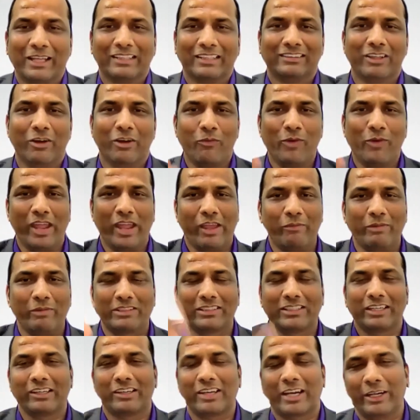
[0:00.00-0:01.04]
The way
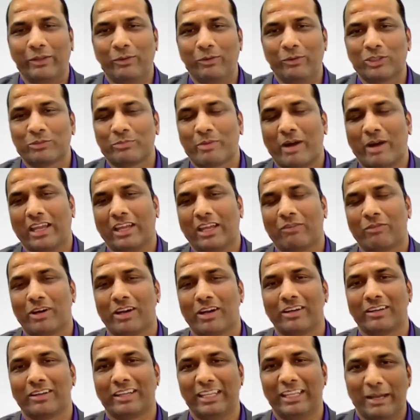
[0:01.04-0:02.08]
which introduced by
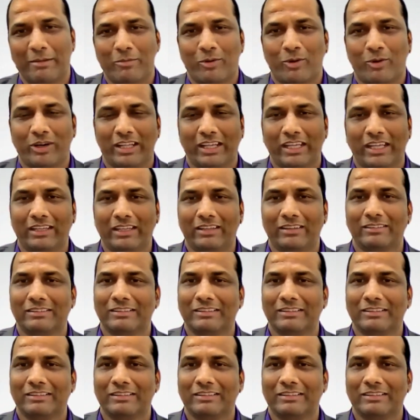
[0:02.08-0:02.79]
our TMOD,